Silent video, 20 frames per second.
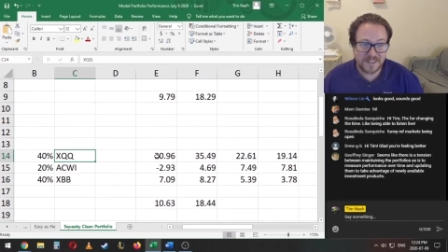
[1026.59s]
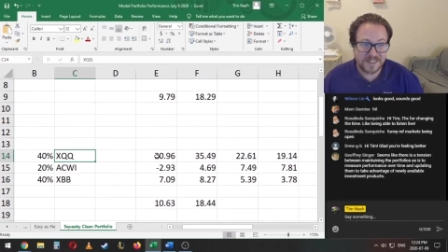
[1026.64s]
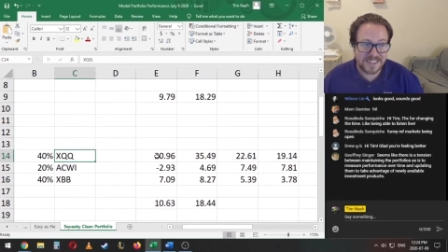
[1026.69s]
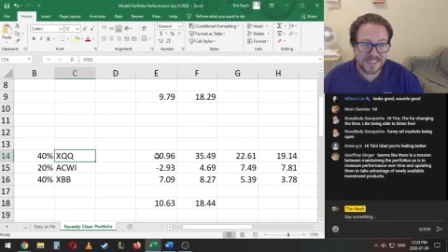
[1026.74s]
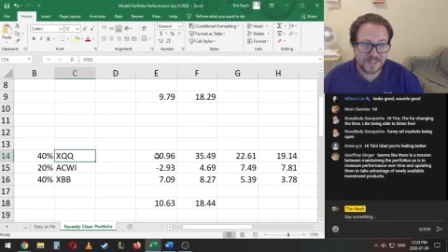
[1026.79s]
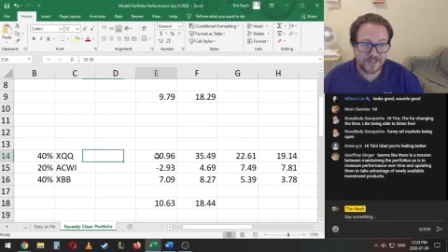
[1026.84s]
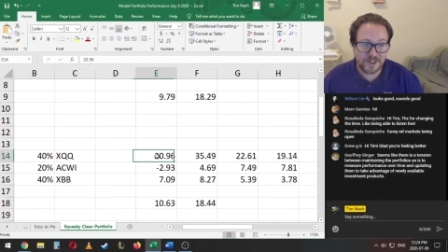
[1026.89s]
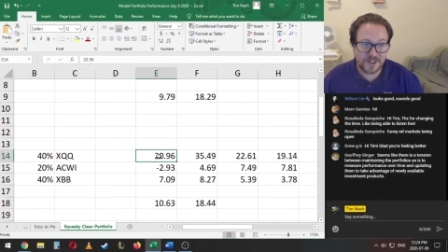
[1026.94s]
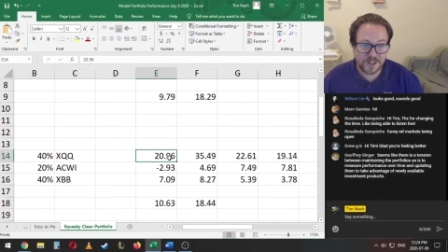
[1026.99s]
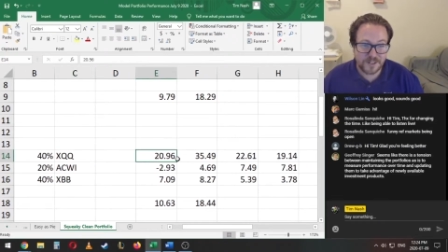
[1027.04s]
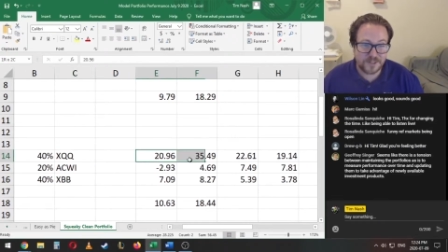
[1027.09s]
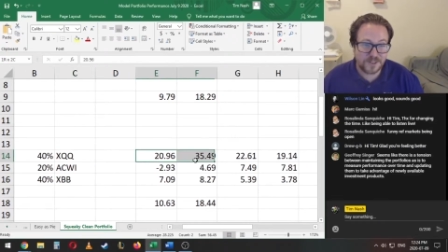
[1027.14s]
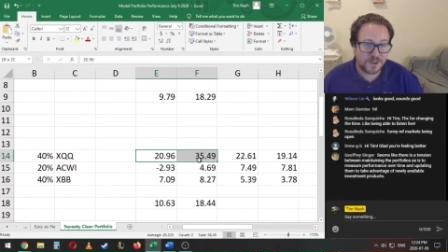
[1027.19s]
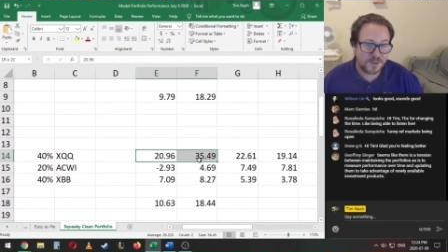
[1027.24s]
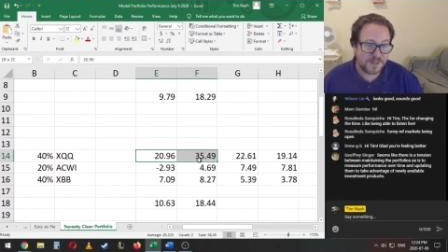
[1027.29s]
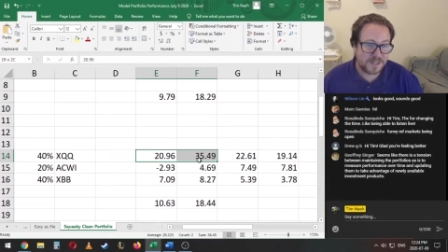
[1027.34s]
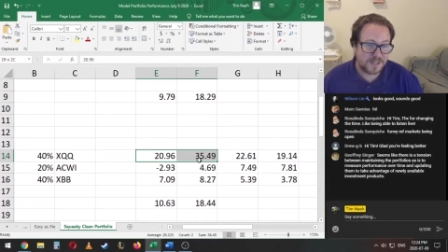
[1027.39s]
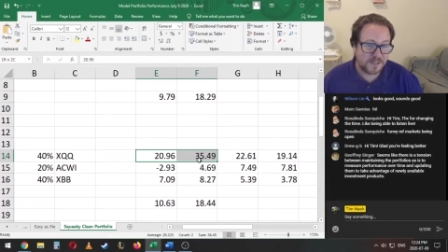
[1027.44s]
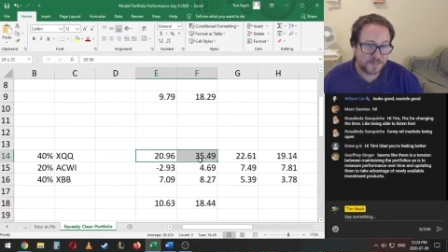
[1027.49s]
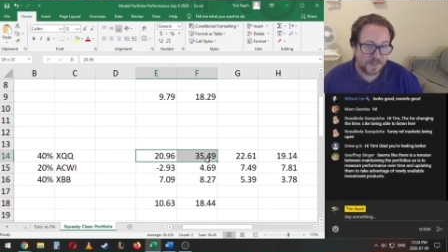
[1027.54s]
This starts
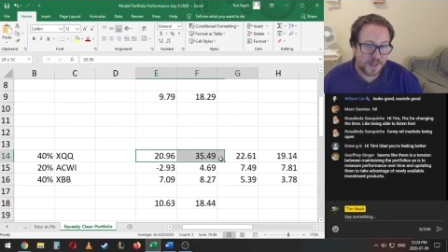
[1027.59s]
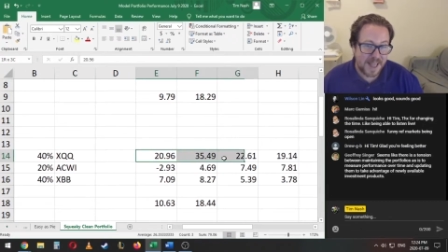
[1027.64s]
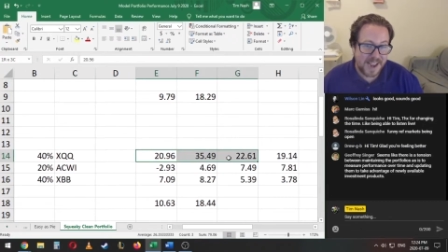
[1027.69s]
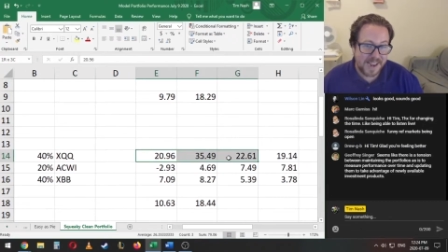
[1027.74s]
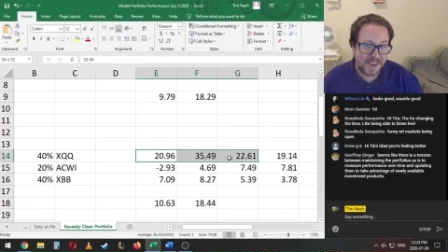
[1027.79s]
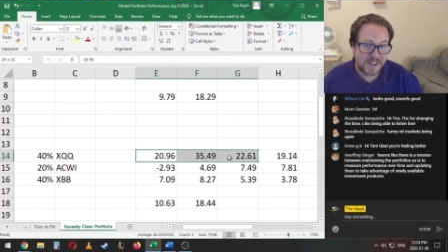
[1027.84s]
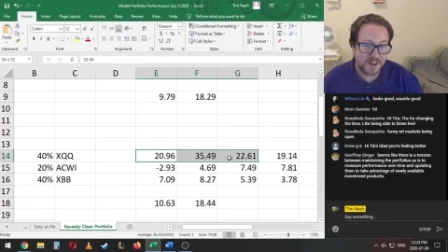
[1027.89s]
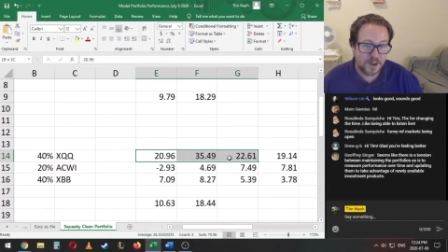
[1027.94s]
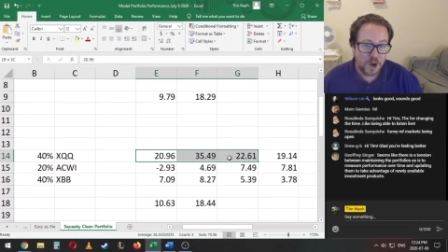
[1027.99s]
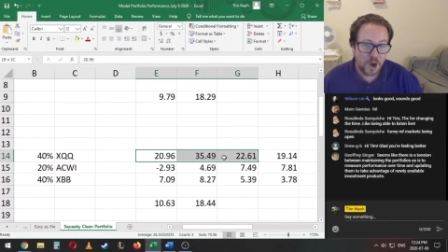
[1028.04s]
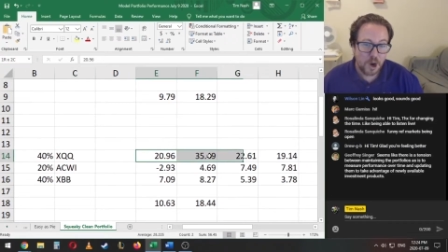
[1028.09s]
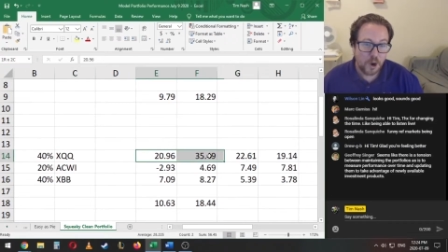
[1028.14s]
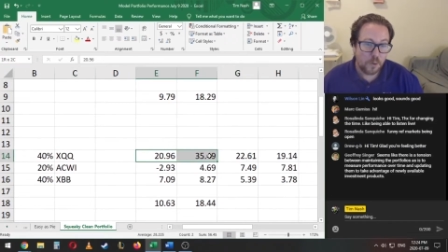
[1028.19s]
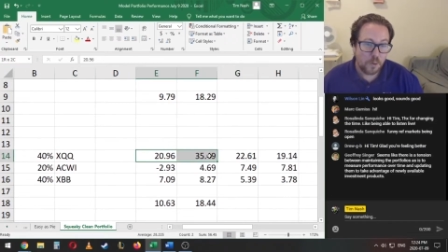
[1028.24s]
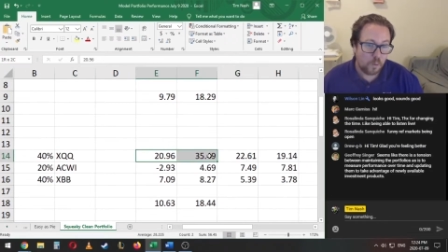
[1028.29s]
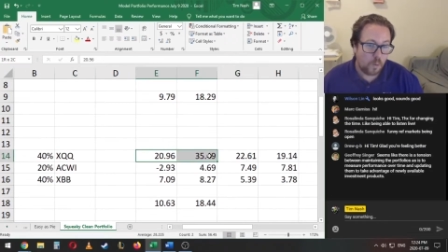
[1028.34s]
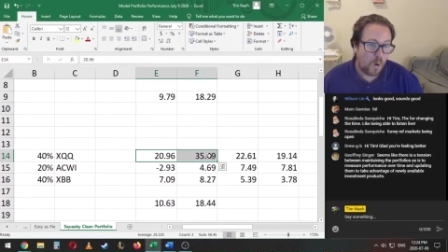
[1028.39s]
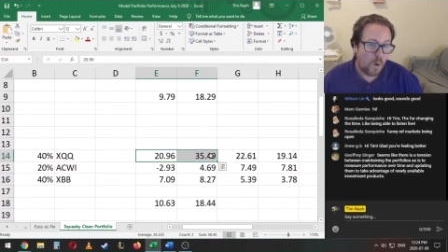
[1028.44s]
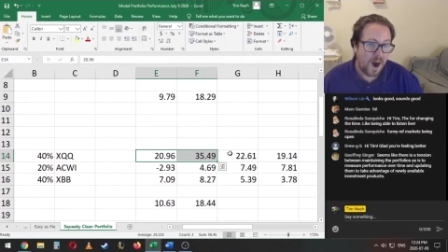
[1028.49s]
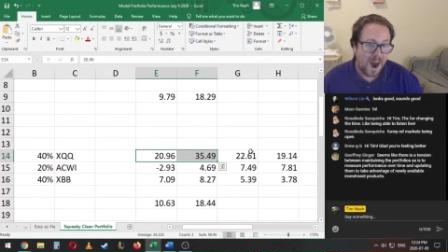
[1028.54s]
to explain
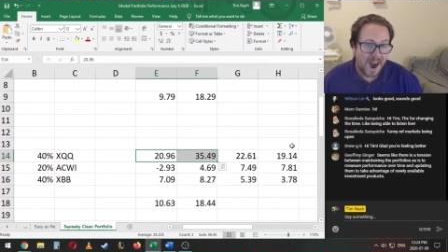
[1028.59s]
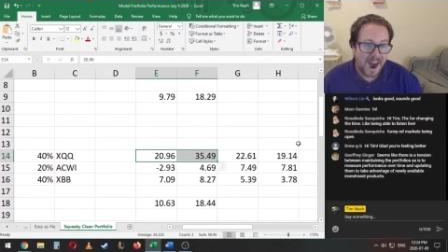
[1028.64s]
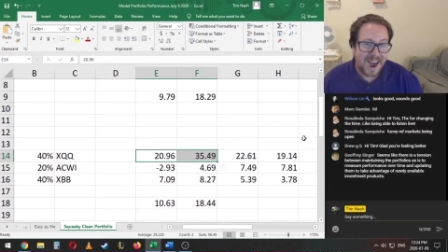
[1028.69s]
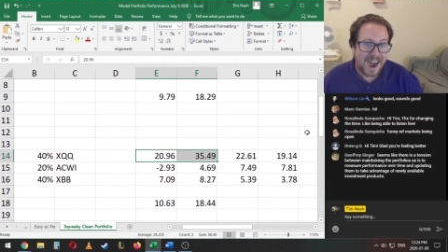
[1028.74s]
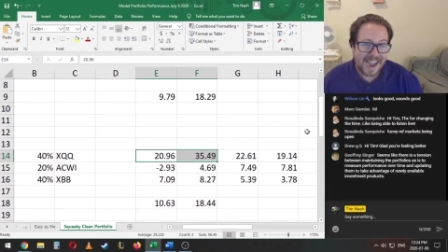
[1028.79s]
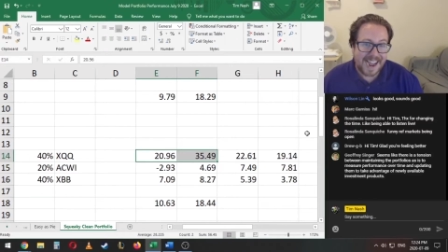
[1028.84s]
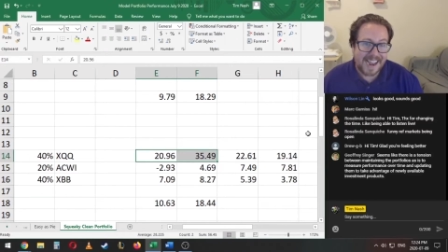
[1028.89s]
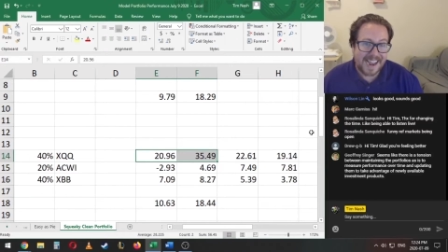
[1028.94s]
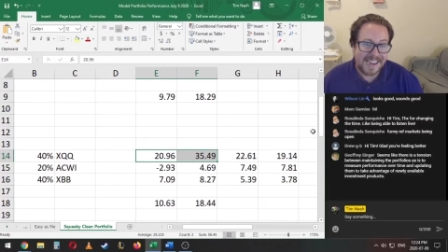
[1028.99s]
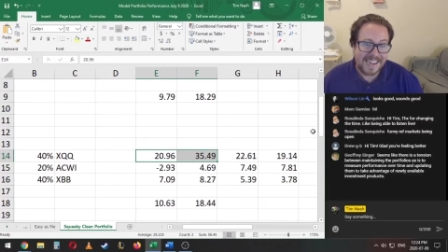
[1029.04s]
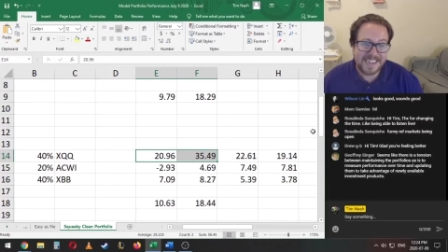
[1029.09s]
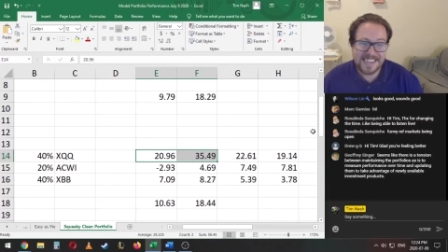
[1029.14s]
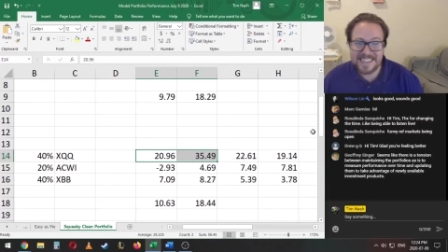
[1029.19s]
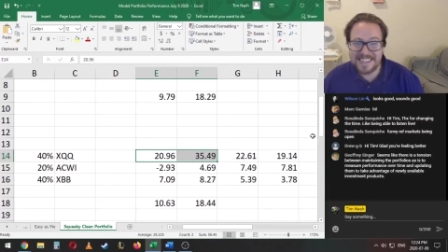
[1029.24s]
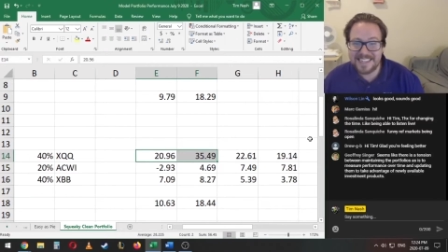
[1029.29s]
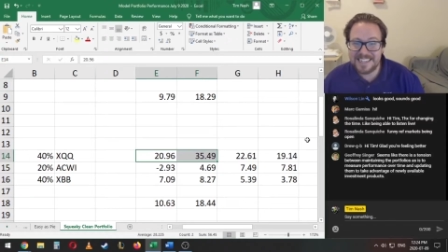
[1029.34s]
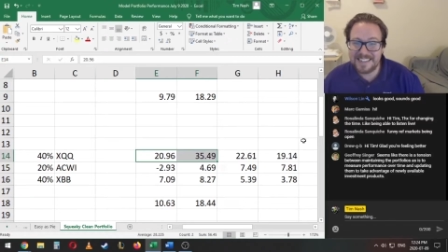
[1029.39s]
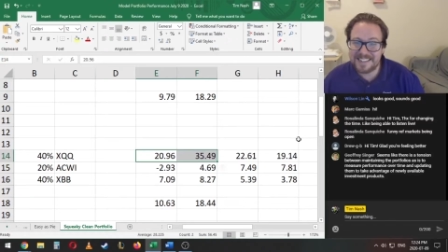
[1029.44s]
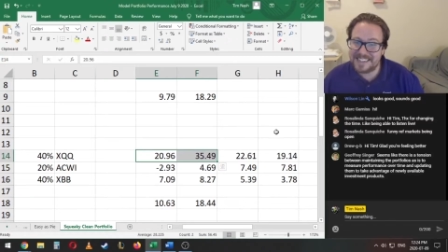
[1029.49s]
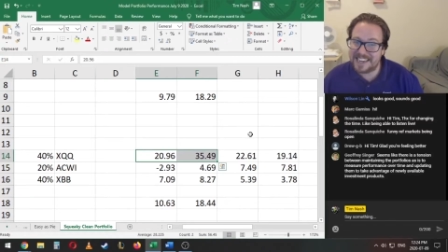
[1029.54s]
why
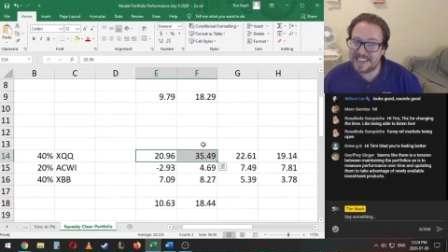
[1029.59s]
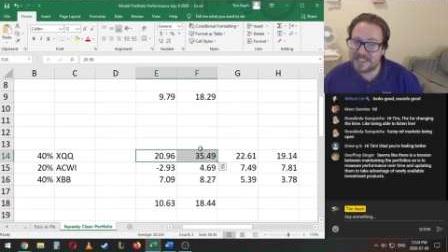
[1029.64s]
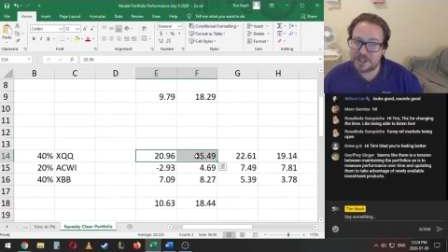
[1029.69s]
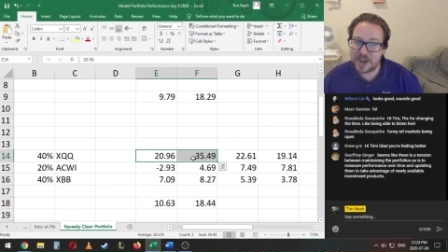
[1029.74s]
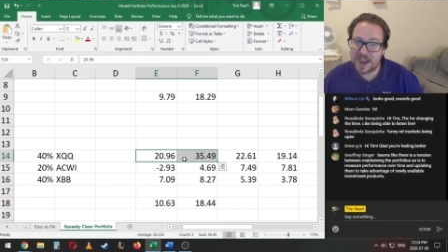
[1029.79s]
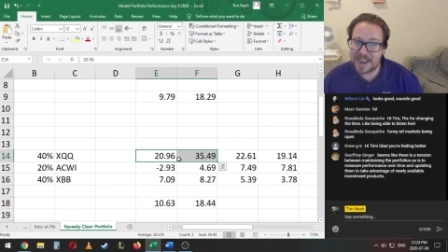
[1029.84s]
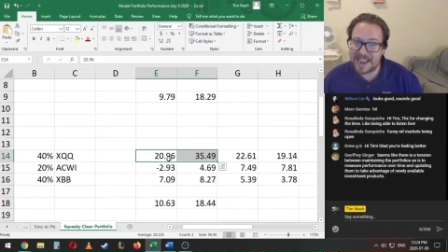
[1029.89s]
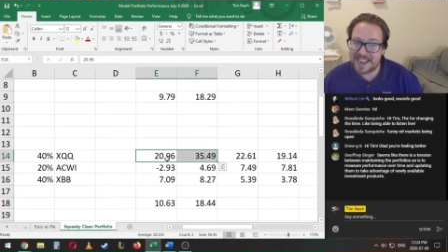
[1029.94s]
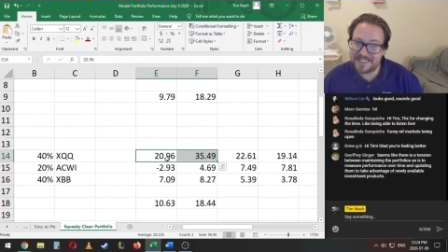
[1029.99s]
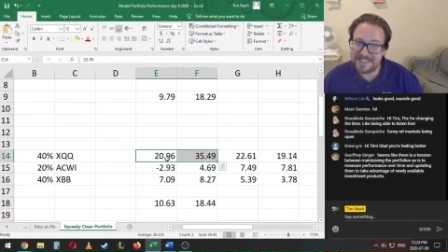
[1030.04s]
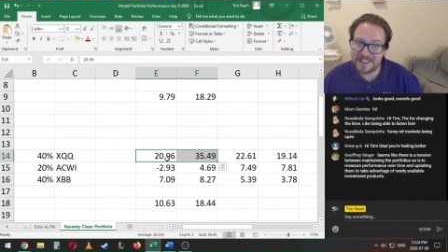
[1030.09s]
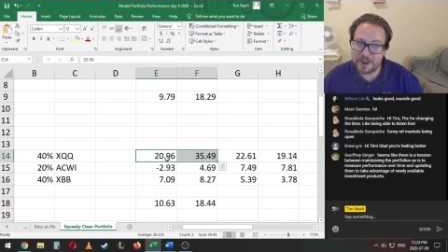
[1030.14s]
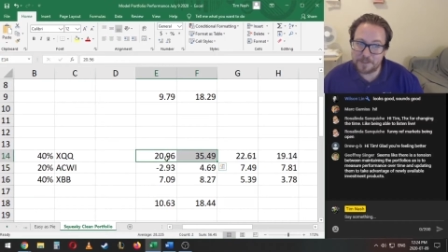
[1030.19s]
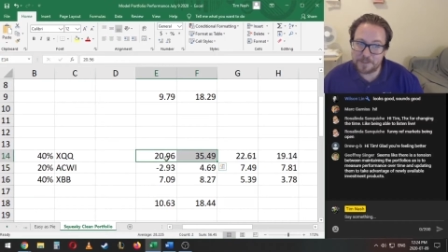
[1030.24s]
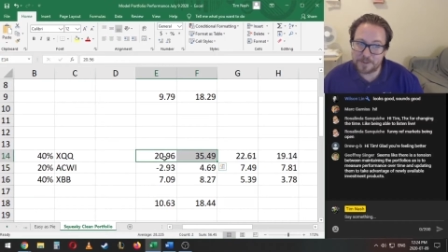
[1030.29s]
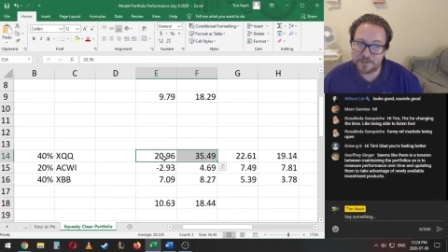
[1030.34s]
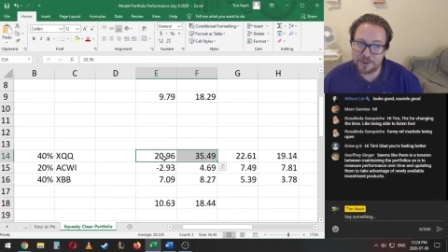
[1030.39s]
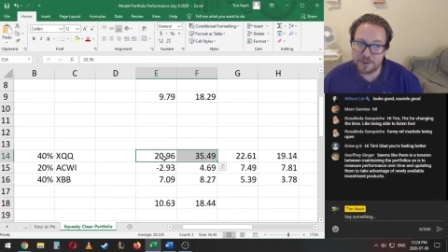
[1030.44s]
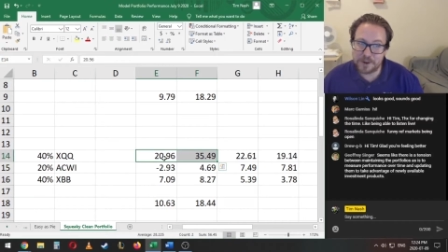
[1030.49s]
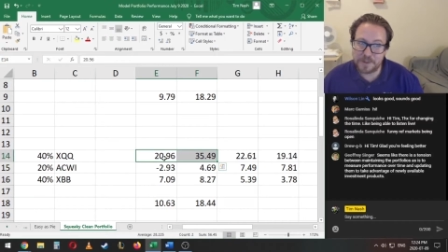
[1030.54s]
ETHI has
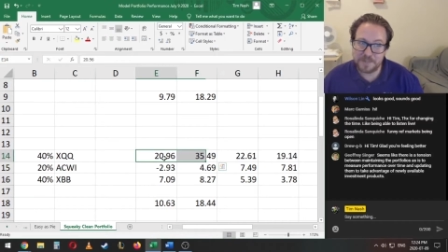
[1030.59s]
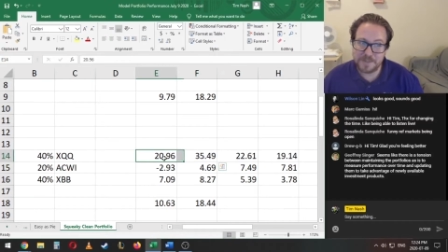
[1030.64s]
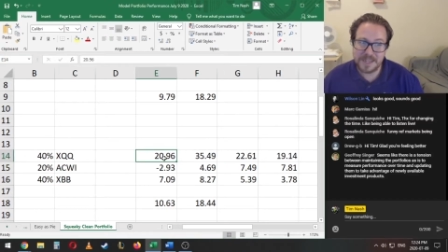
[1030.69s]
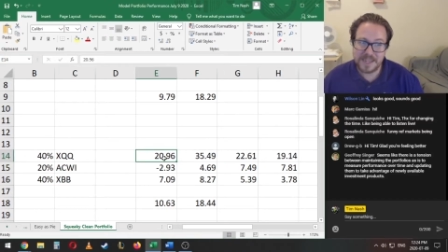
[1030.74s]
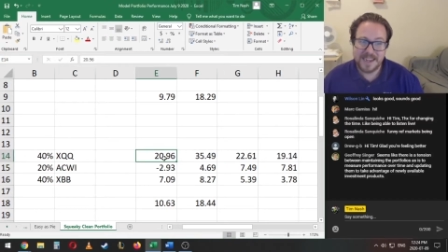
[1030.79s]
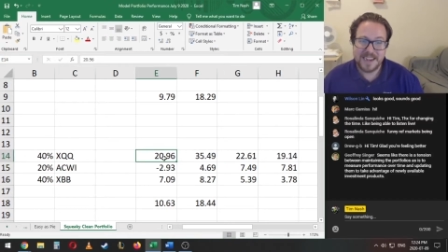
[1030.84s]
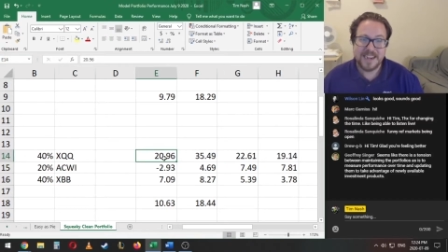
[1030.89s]
outperformed.